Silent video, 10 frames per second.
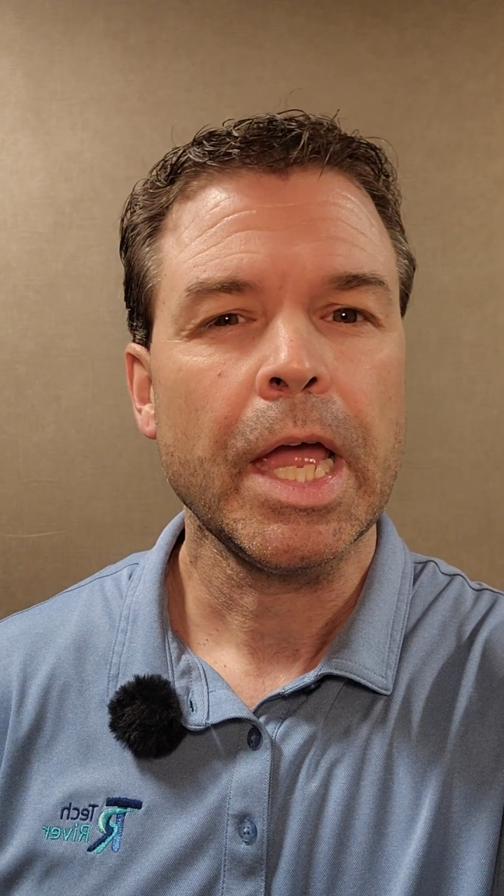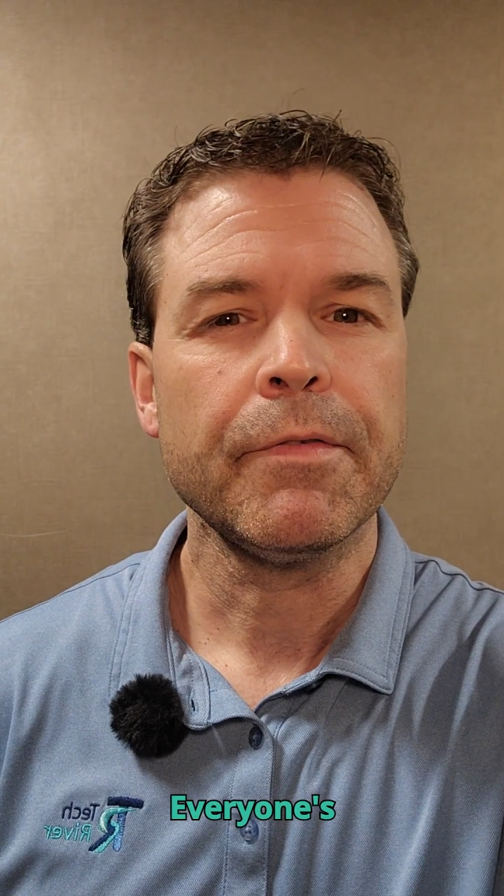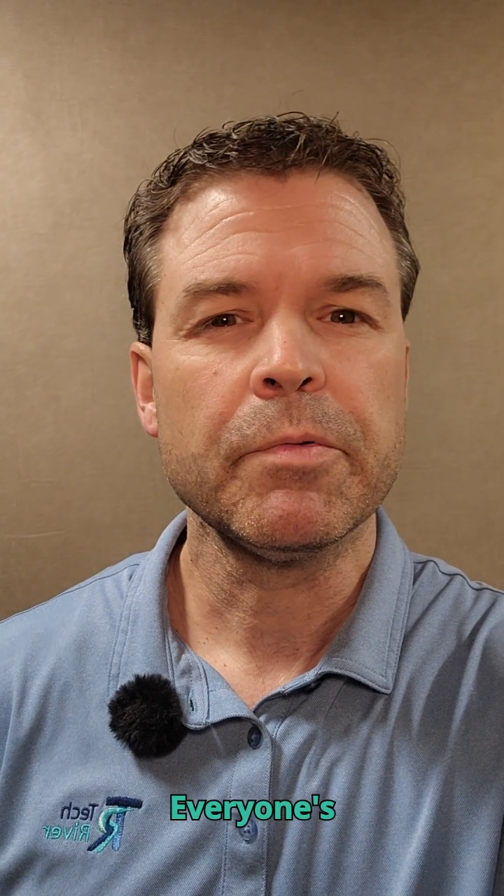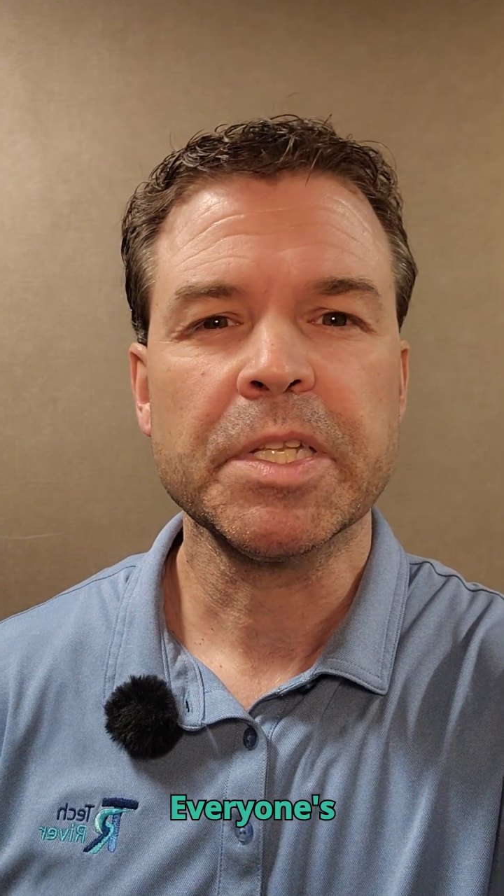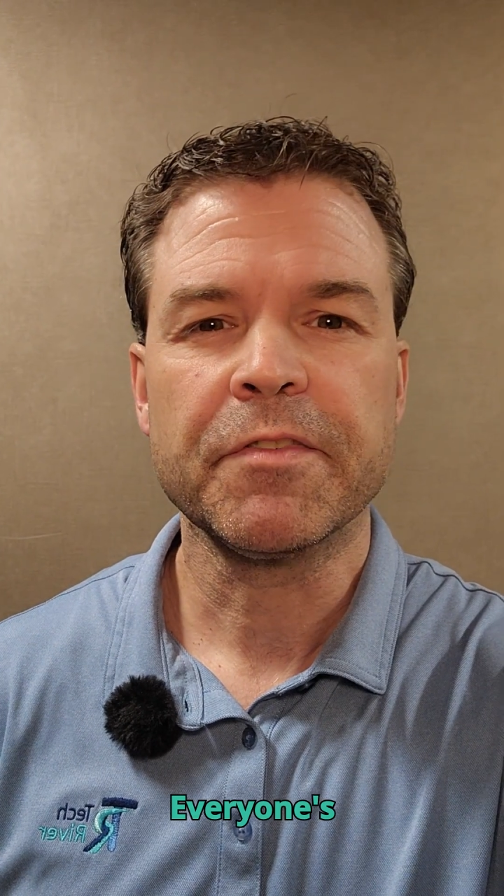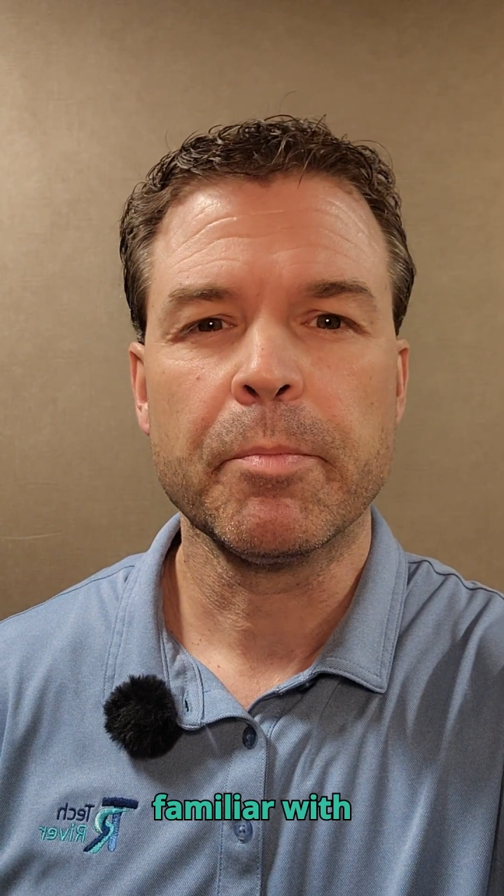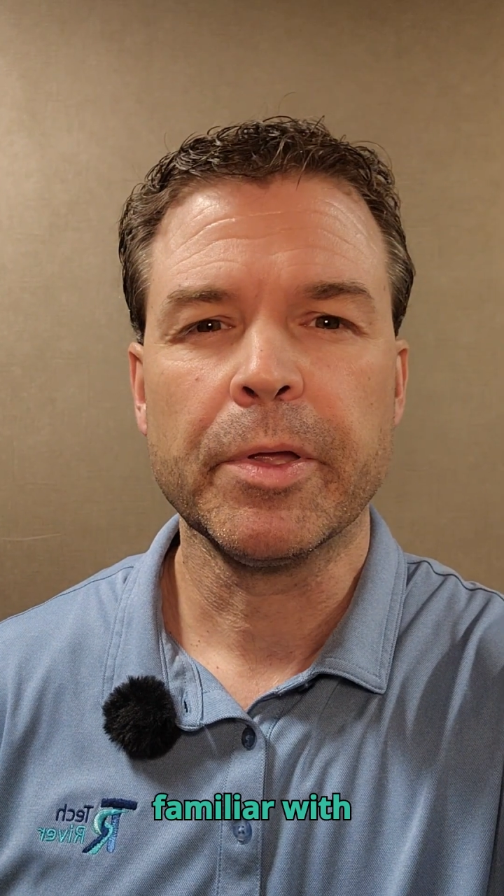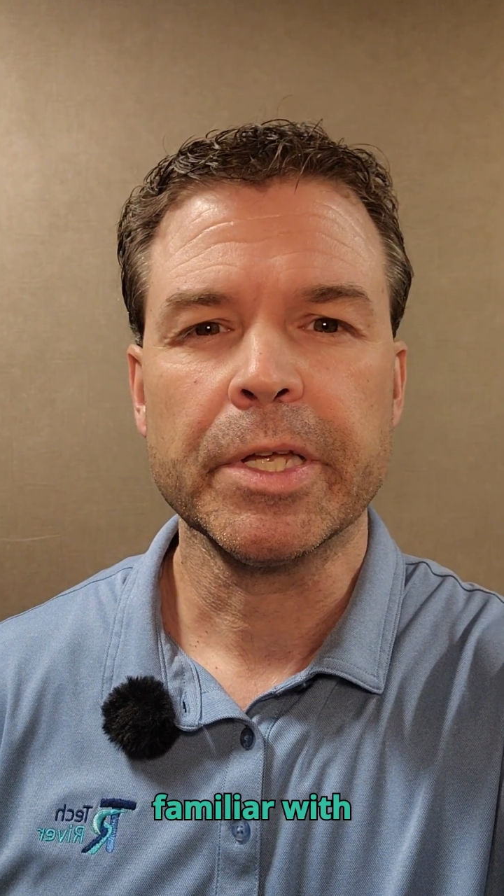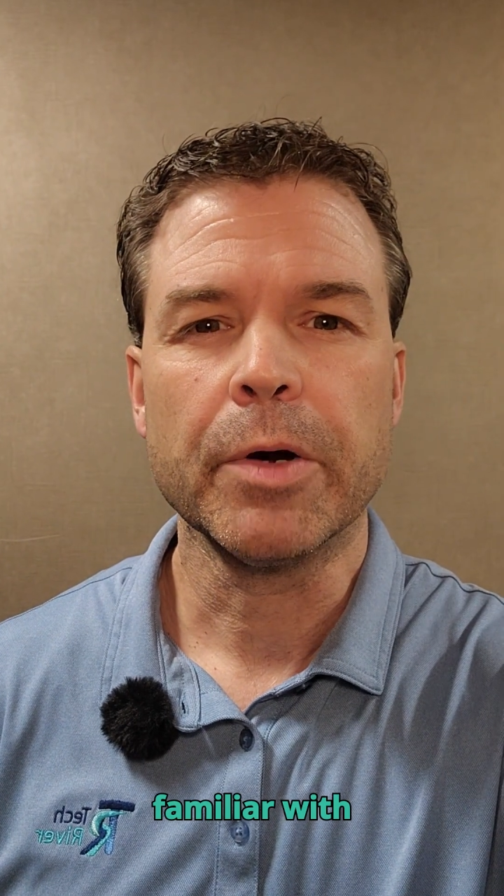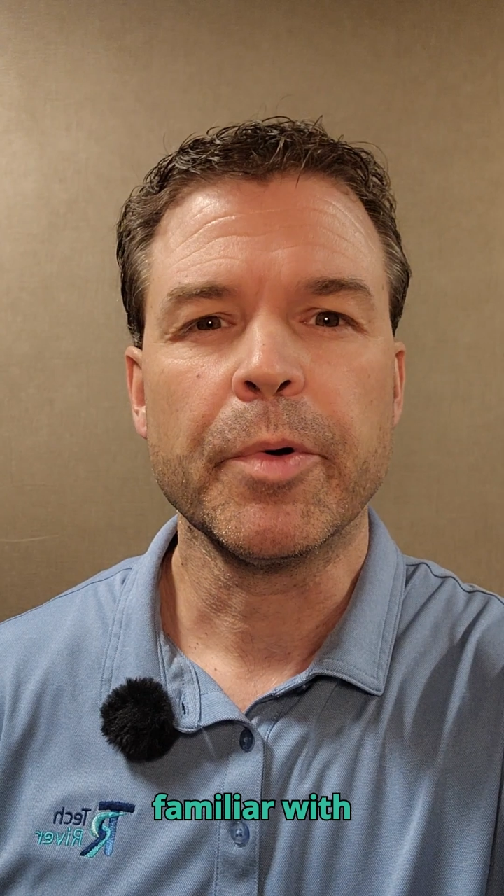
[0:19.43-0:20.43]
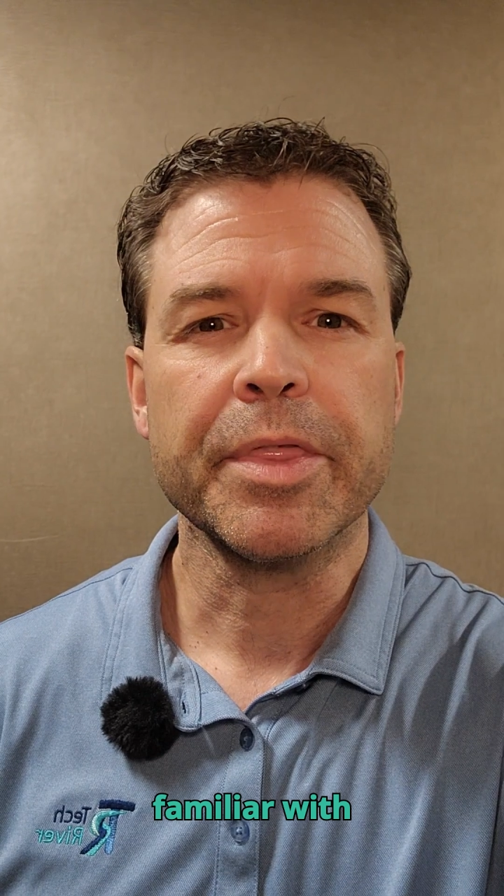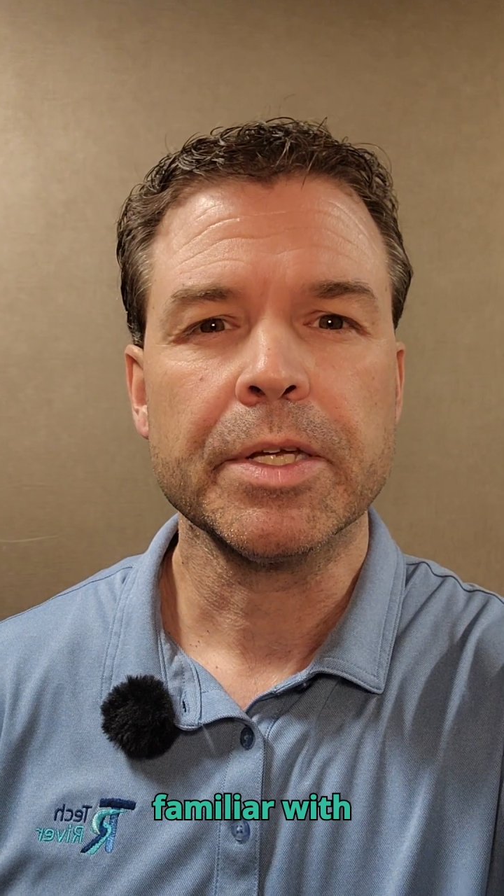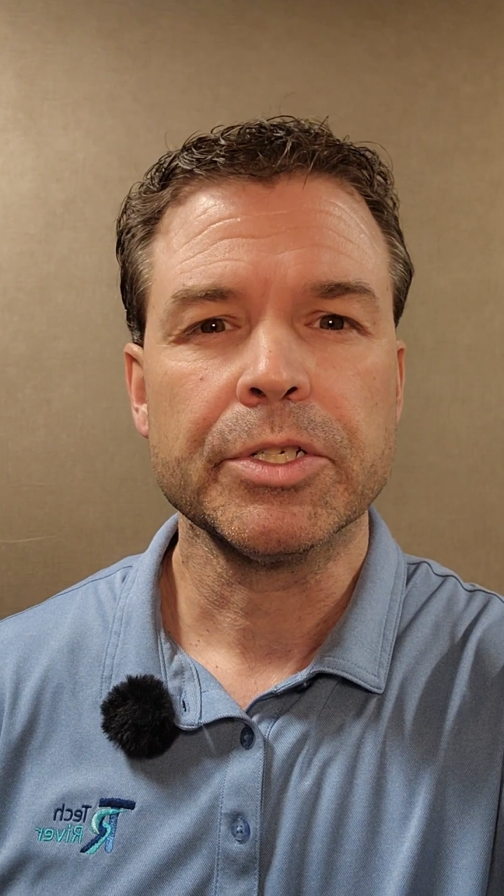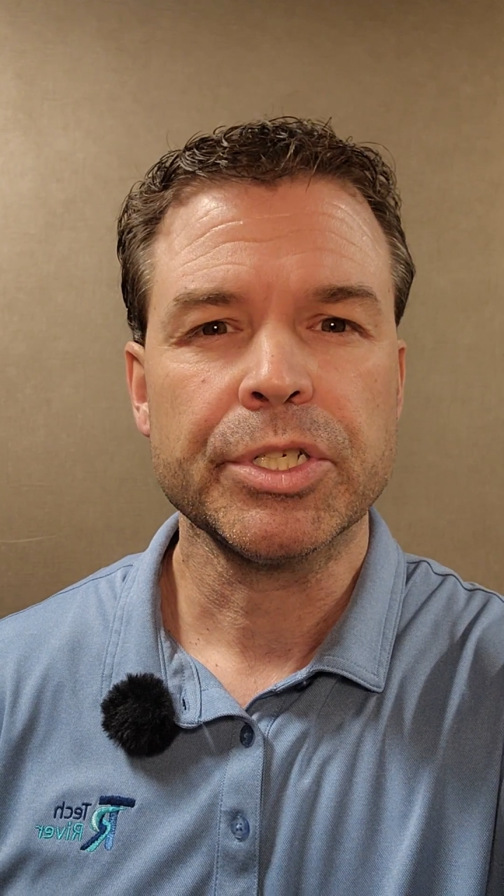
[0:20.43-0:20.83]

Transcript: Everyone's familiar with